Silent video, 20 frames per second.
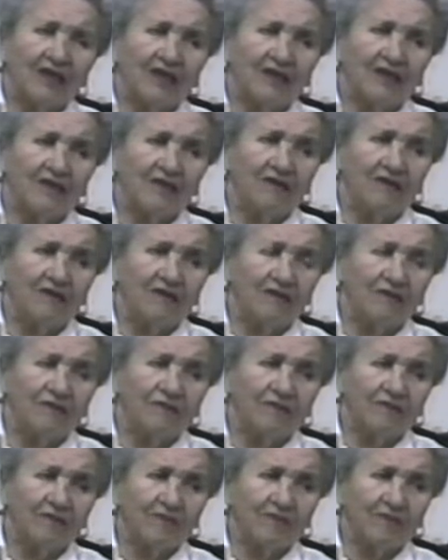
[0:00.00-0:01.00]
And
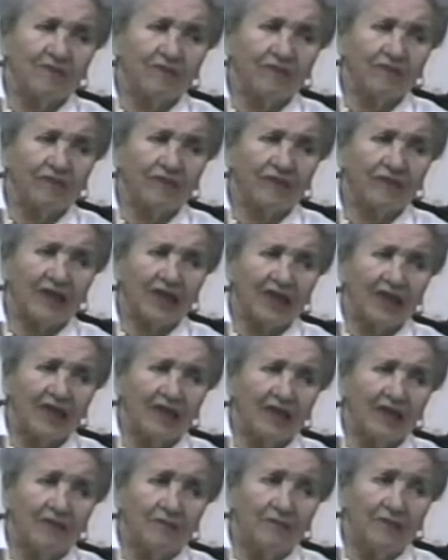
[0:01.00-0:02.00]
uh,
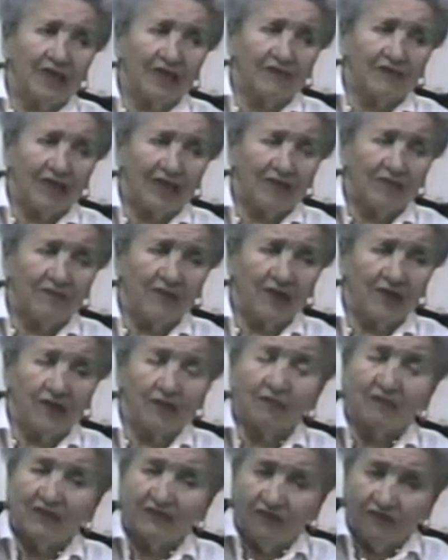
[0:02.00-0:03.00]
my
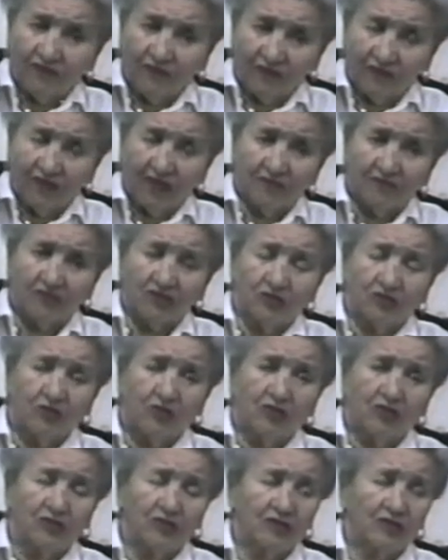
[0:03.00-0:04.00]
grandmother, before I was
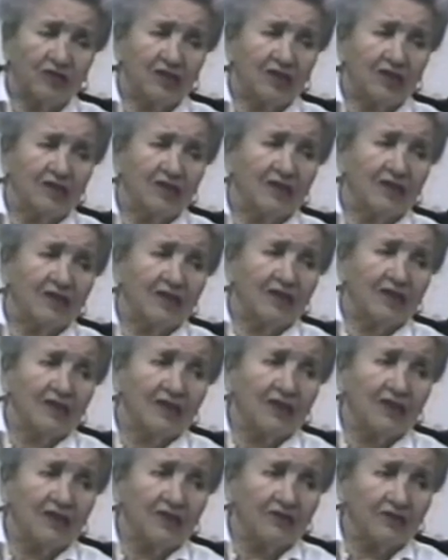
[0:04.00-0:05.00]
born,
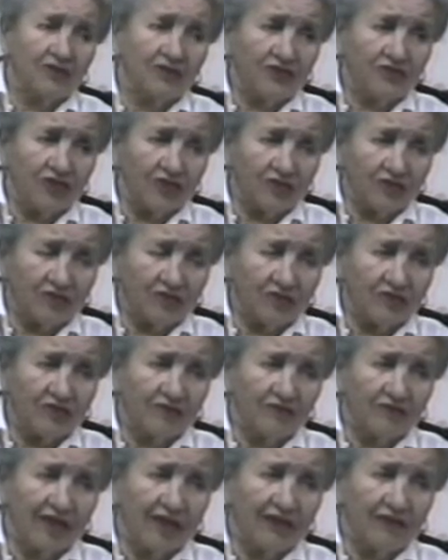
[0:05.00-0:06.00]
got her
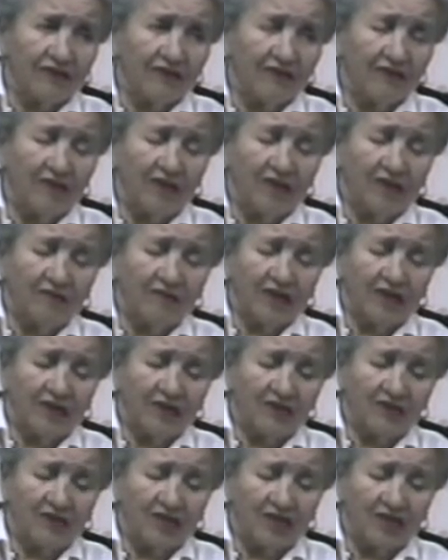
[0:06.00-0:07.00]
children together
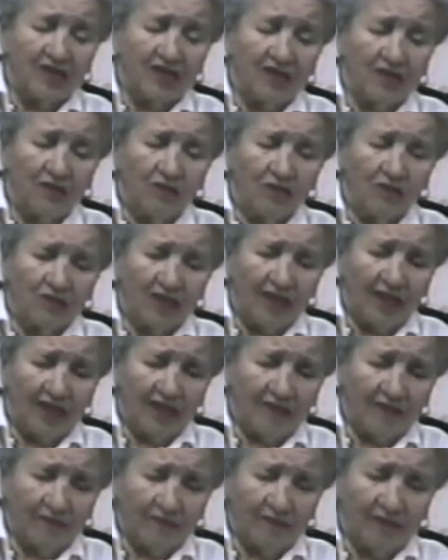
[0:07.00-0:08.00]
because in the old
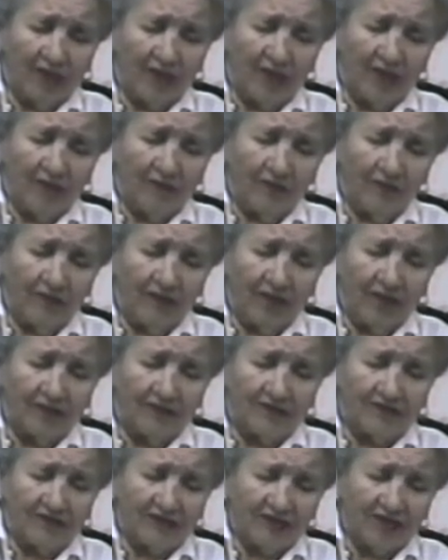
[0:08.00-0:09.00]
time, we
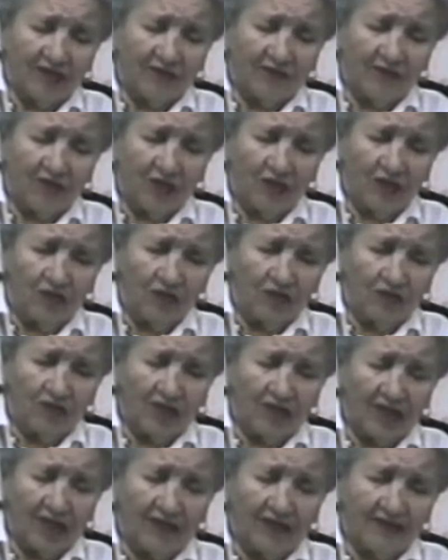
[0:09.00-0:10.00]
had the same
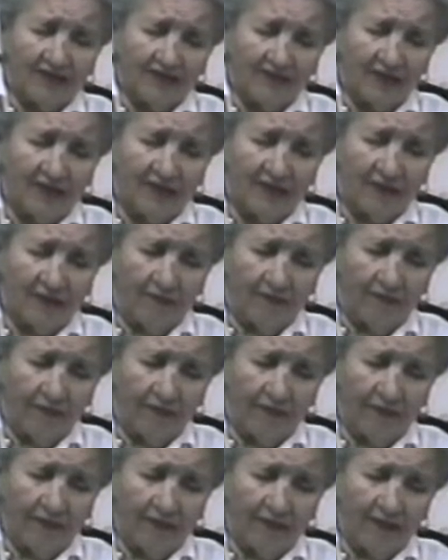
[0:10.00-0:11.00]
laws as the
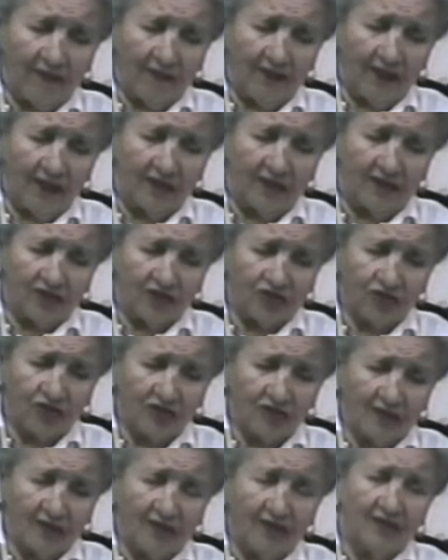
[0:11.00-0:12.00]
um,
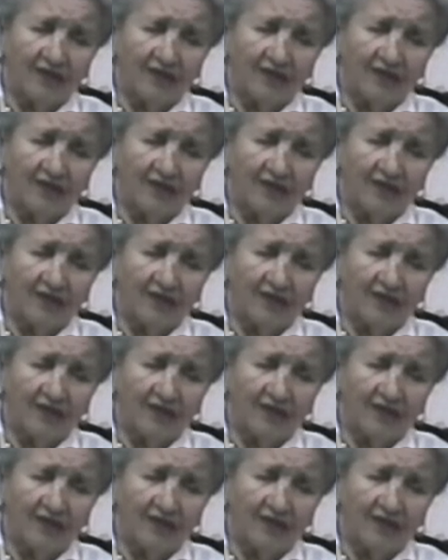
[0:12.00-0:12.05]
English.